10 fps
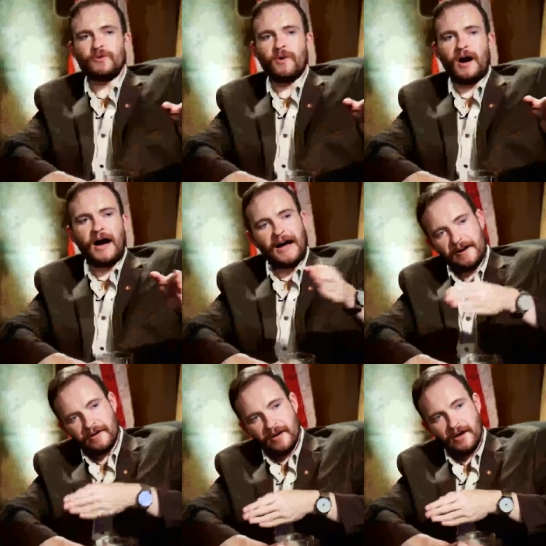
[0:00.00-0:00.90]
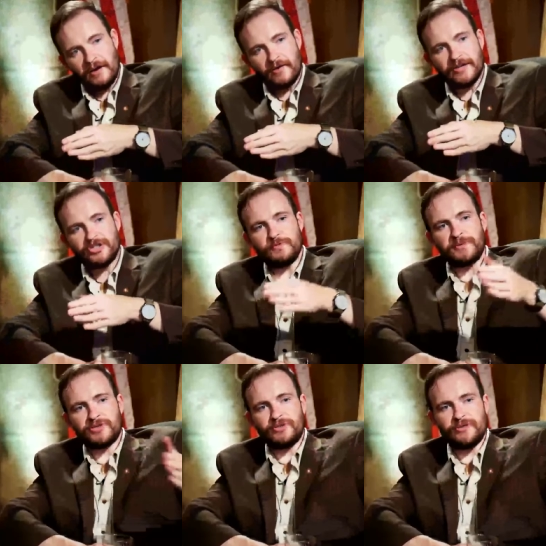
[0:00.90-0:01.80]
hired on, or did you
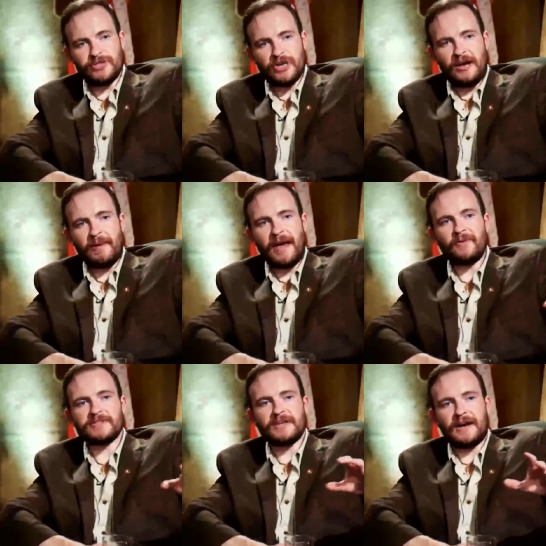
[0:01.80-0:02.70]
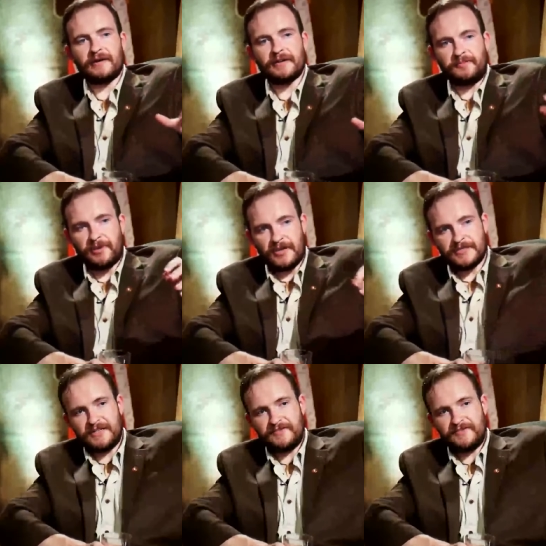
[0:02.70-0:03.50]
pursue the job? How was the hiring process for you?